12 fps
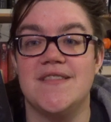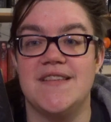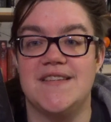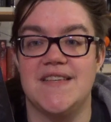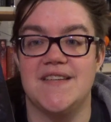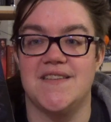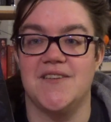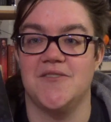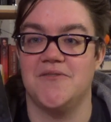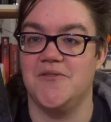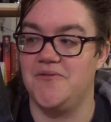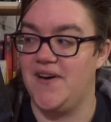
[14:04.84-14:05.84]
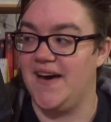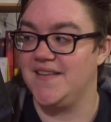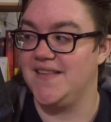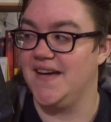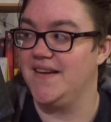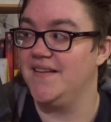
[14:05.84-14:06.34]
the sense of the fact
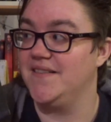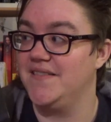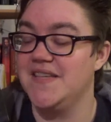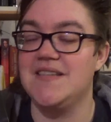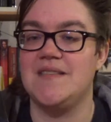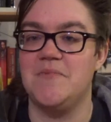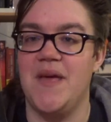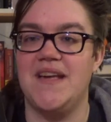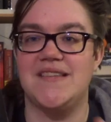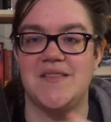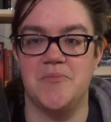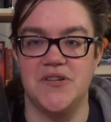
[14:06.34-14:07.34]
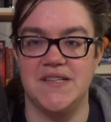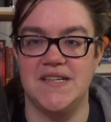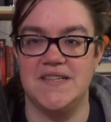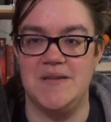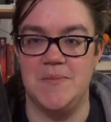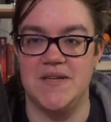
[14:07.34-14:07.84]
that this makes The
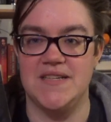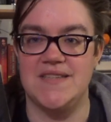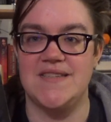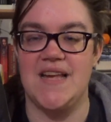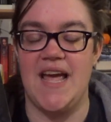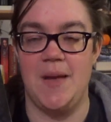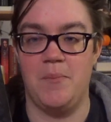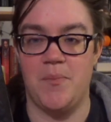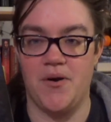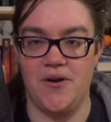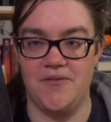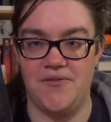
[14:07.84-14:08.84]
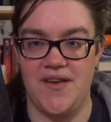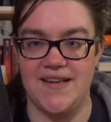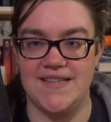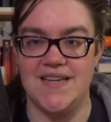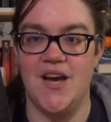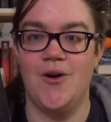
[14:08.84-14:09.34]
Brilliant Abyss a
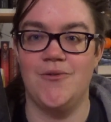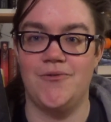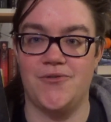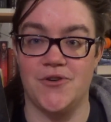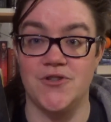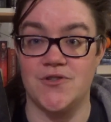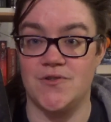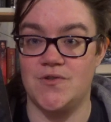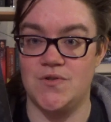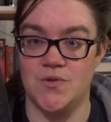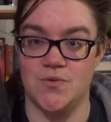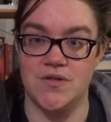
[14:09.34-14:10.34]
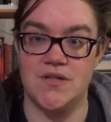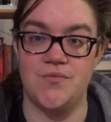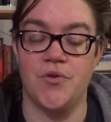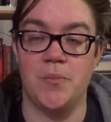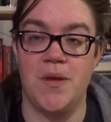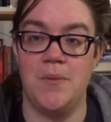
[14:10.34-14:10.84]
perfect first source
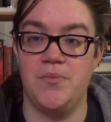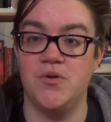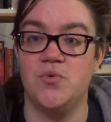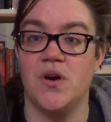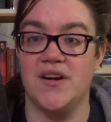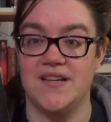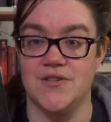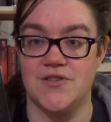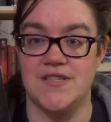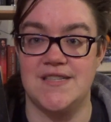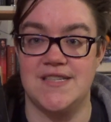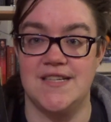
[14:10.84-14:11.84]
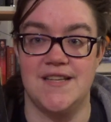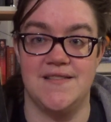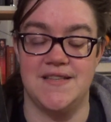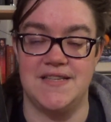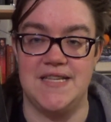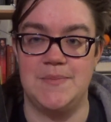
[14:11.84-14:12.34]
for people who are interested in
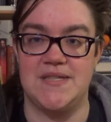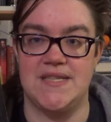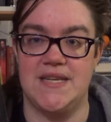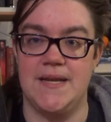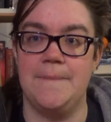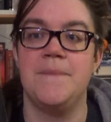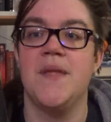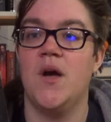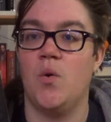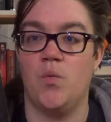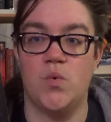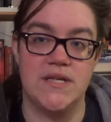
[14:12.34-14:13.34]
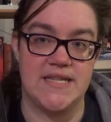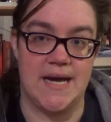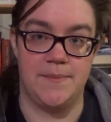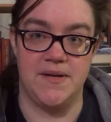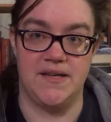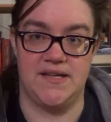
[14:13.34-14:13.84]
the deep sea, what's
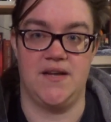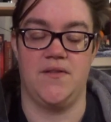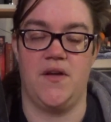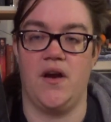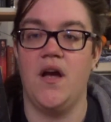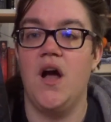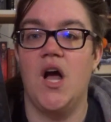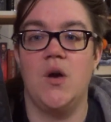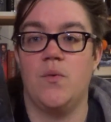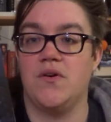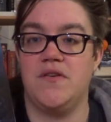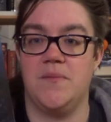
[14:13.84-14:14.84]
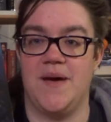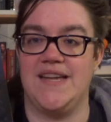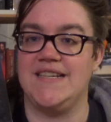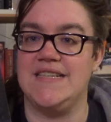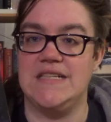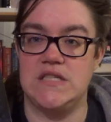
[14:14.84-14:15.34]
happening down there, and what
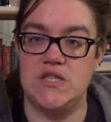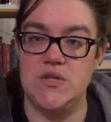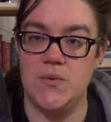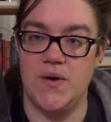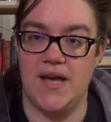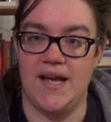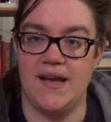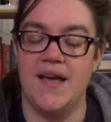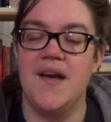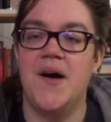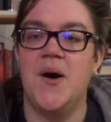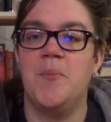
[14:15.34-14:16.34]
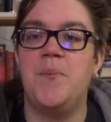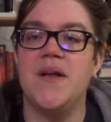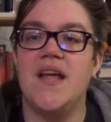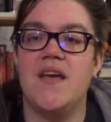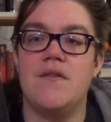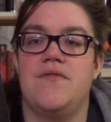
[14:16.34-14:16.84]
humanity is doing.
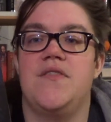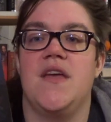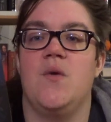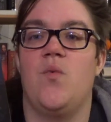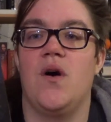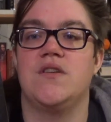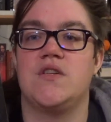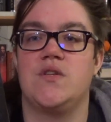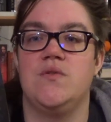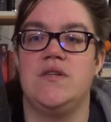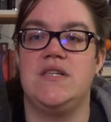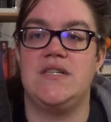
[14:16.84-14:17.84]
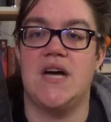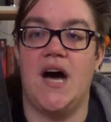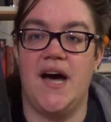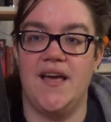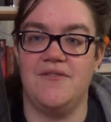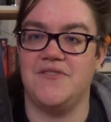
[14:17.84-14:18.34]
But if they want to
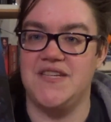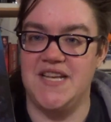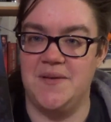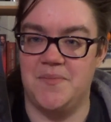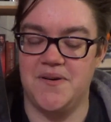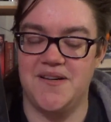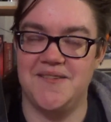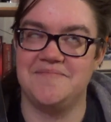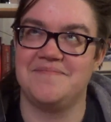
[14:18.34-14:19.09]
dive deeper,